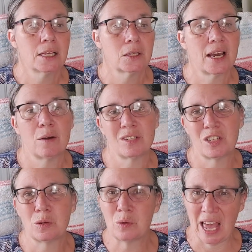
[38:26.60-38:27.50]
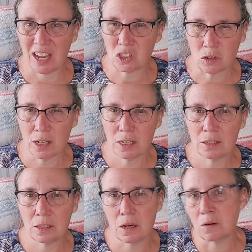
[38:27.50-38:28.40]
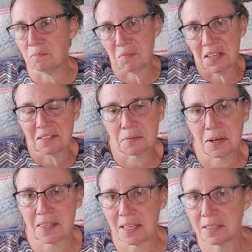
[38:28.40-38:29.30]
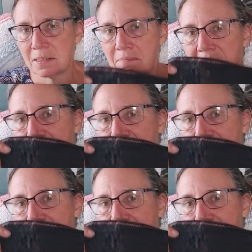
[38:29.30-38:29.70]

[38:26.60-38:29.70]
so I always do extra, so that's